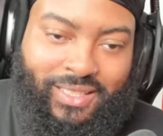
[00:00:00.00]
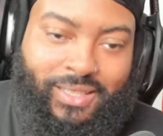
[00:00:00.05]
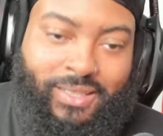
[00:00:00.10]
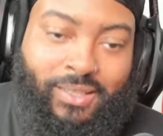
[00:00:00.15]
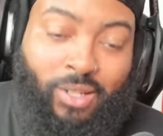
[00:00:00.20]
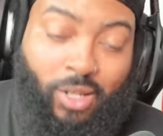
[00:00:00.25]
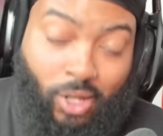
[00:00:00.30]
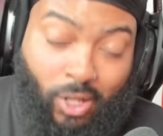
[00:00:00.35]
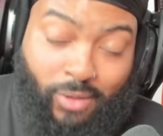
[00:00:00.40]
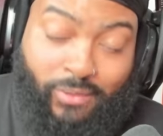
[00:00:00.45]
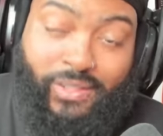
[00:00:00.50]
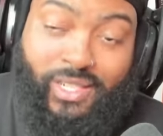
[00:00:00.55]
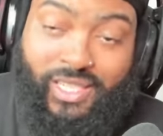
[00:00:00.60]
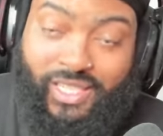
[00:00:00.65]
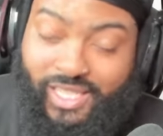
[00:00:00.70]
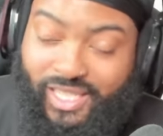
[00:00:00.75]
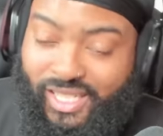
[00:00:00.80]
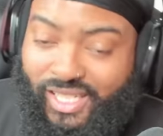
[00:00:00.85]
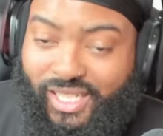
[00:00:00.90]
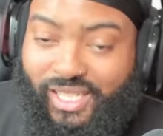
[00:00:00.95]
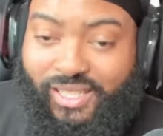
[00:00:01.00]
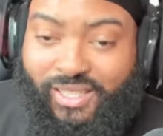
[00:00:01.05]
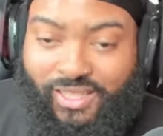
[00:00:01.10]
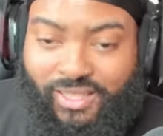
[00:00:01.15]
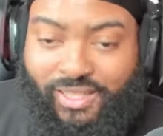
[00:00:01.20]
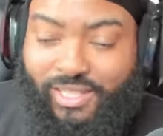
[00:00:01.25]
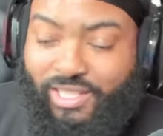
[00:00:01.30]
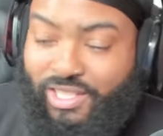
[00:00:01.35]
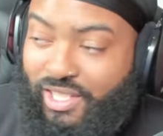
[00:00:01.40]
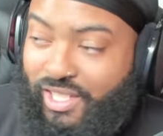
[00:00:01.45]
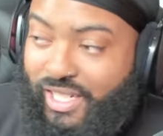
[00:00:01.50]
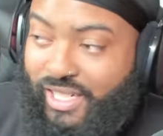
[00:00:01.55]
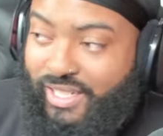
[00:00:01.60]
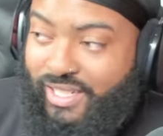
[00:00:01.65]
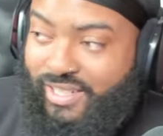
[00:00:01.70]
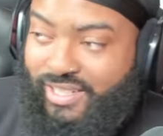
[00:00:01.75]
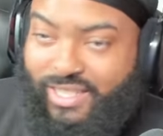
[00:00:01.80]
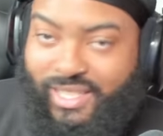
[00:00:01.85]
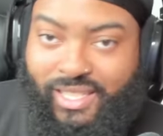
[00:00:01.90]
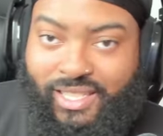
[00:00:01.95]
RVD good at the
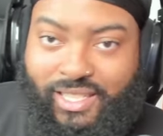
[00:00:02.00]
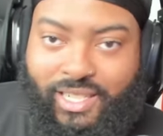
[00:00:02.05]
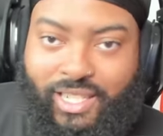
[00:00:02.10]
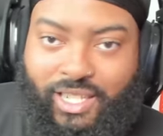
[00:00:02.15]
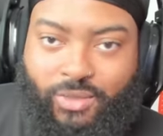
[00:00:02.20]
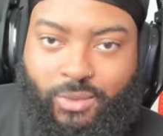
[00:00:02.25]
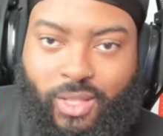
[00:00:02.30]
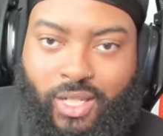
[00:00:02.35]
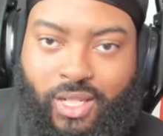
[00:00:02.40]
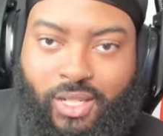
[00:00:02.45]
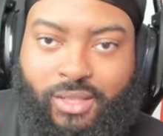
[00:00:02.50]
selling as well.